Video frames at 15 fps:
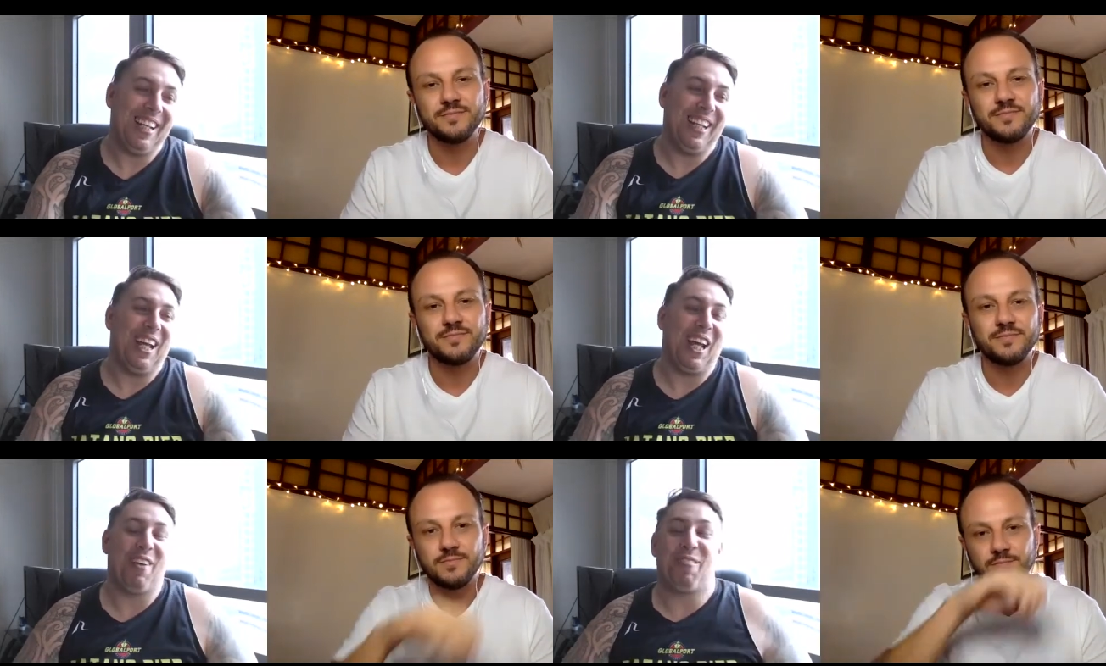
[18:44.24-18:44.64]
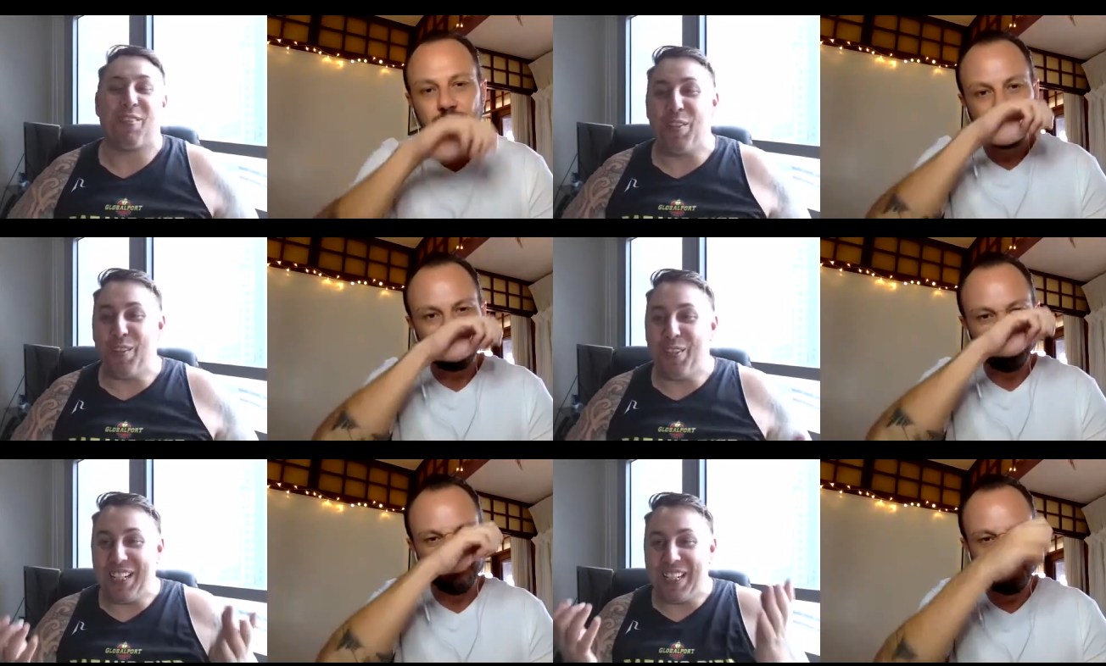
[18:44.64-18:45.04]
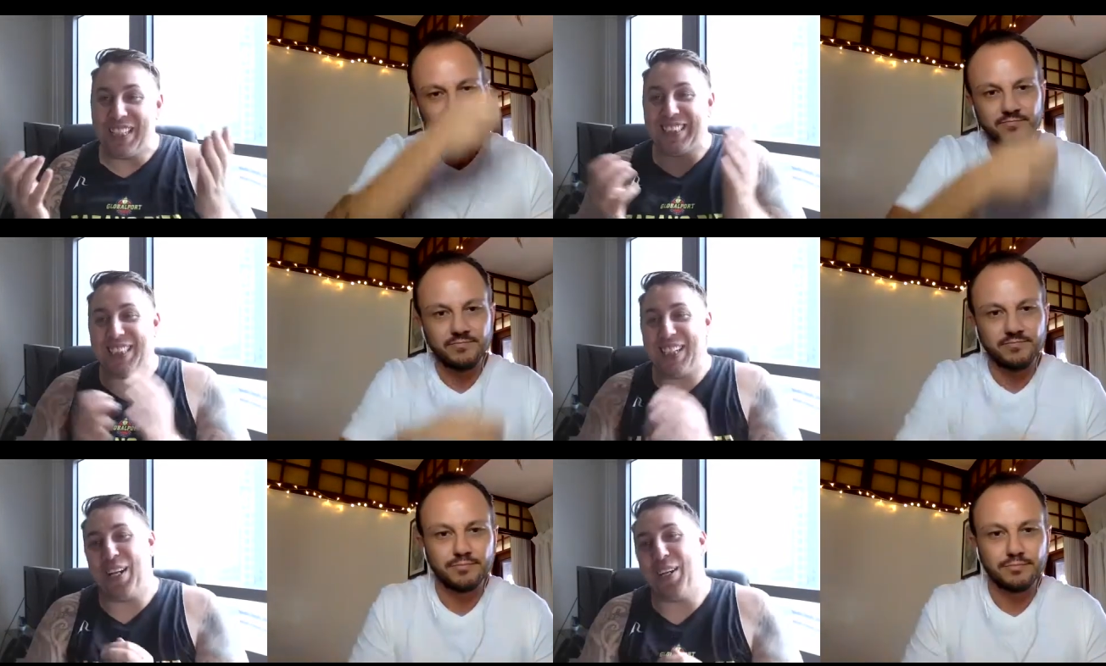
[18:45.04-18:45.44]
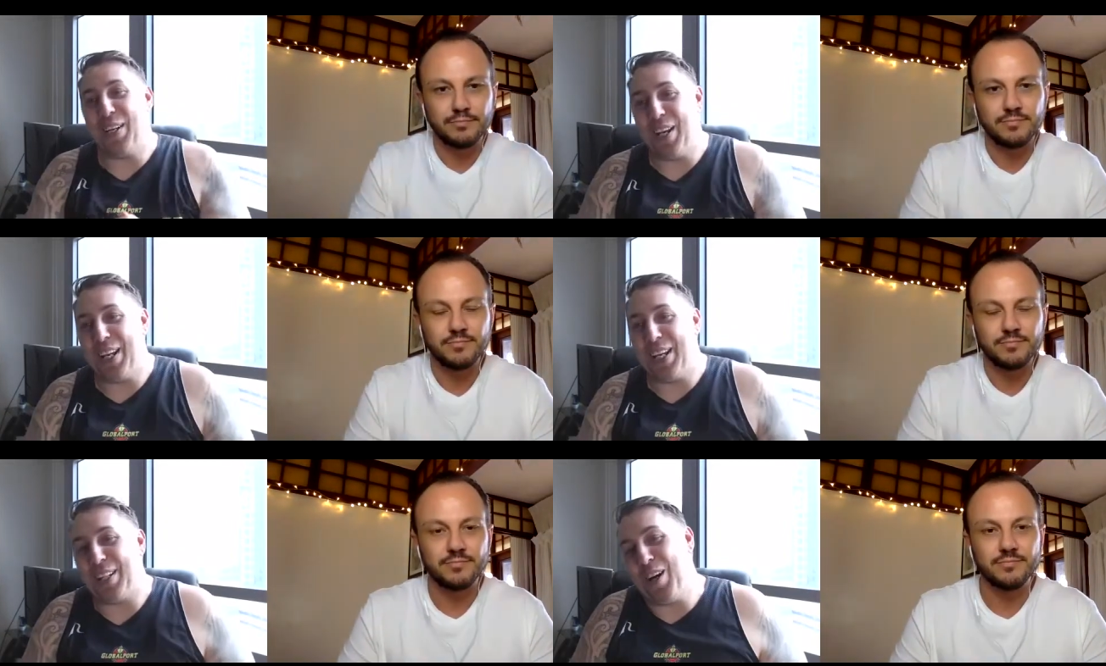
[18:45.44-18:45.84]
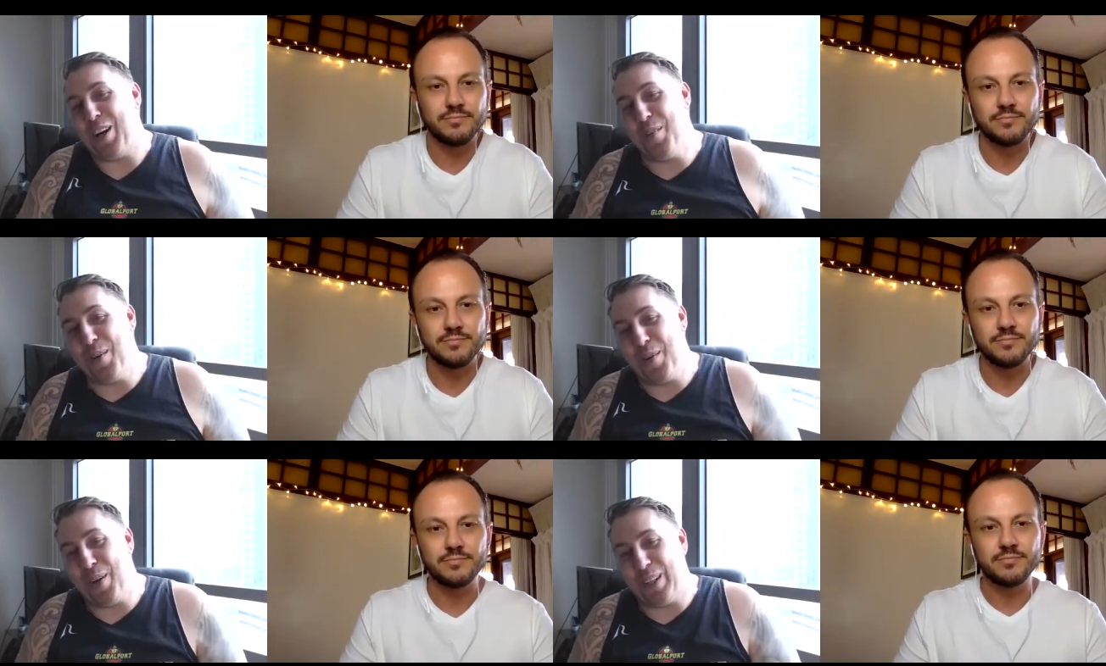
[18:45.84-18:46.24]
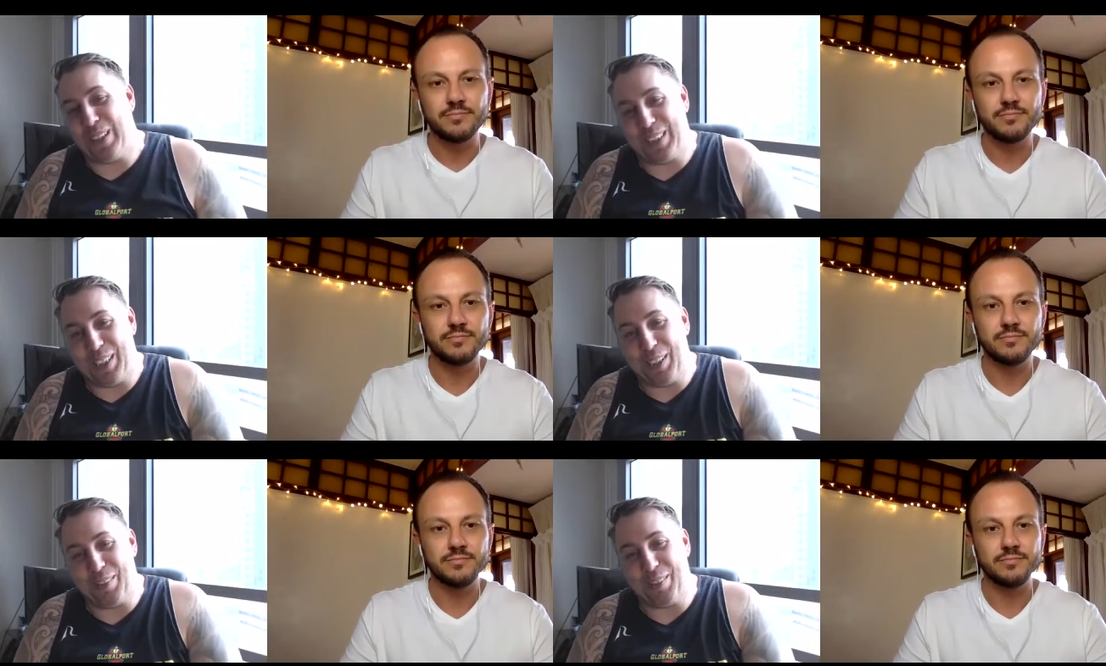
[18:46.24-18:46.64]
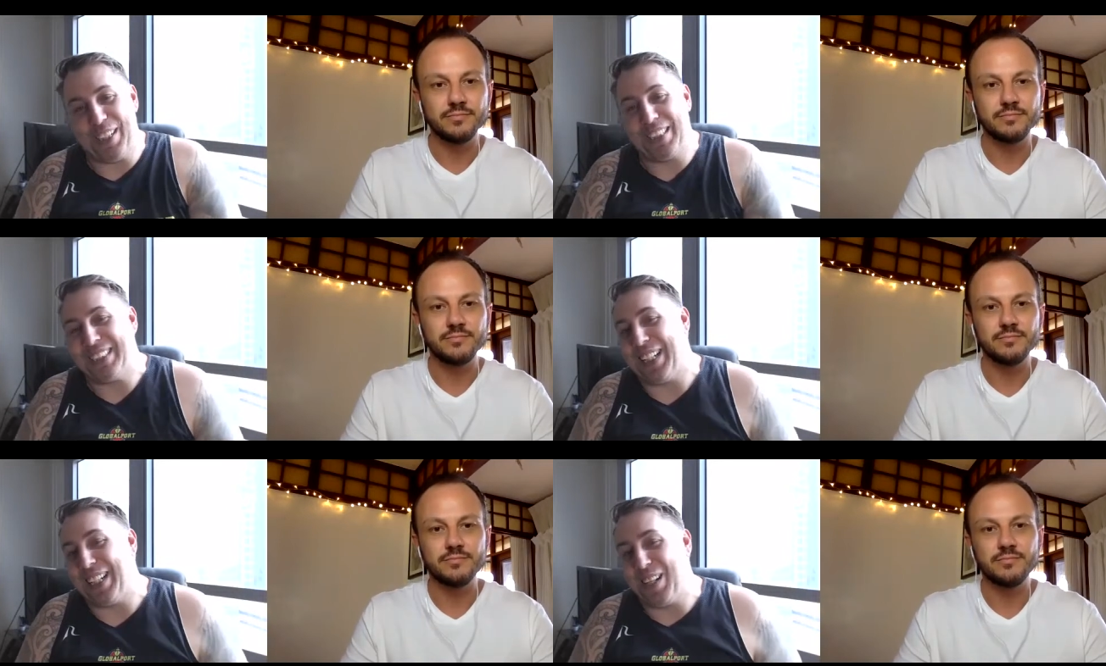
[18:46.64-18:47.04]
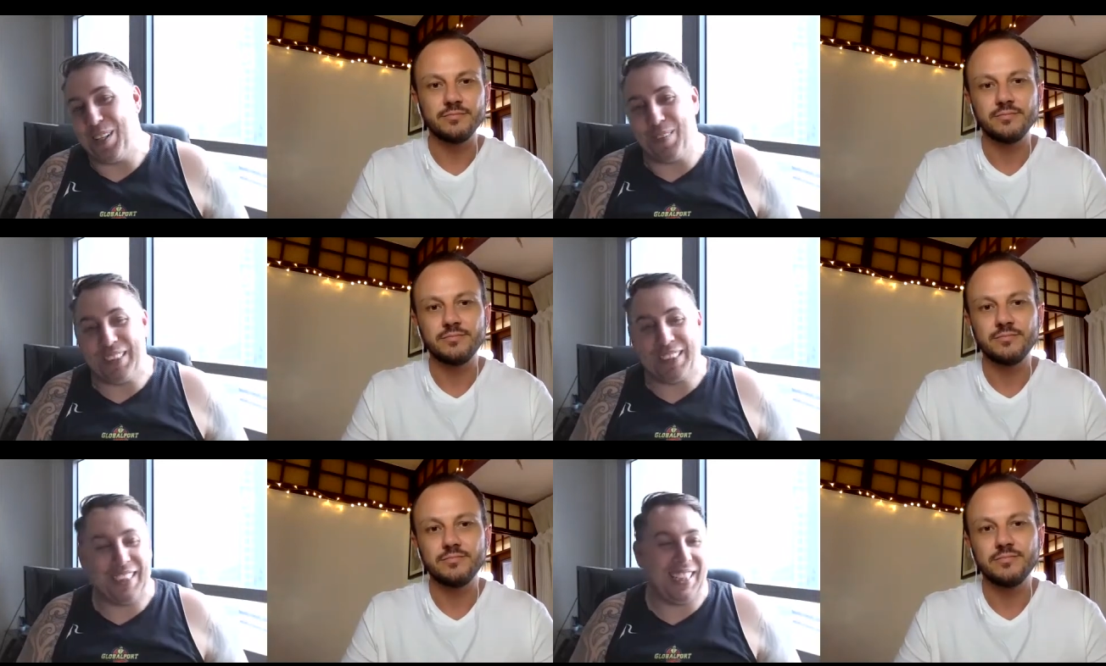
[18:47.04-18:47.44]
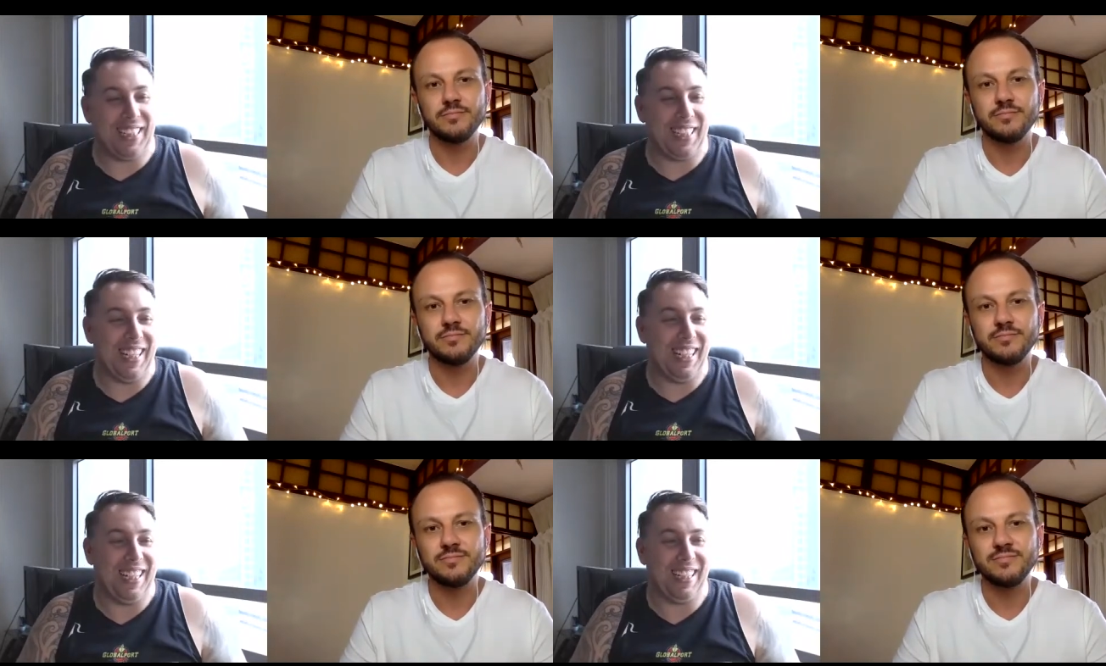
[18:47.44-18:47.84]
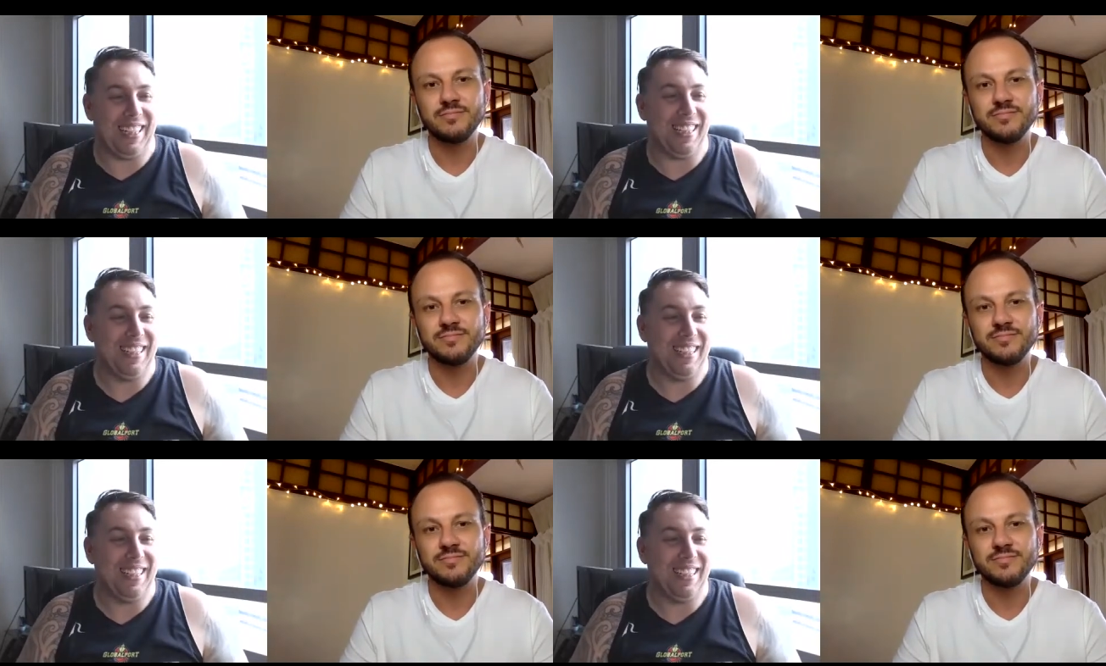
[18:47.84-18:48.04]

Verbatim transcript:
Speaker 1: if two years ago you had told me when I was on the rigs that I'd be sitting here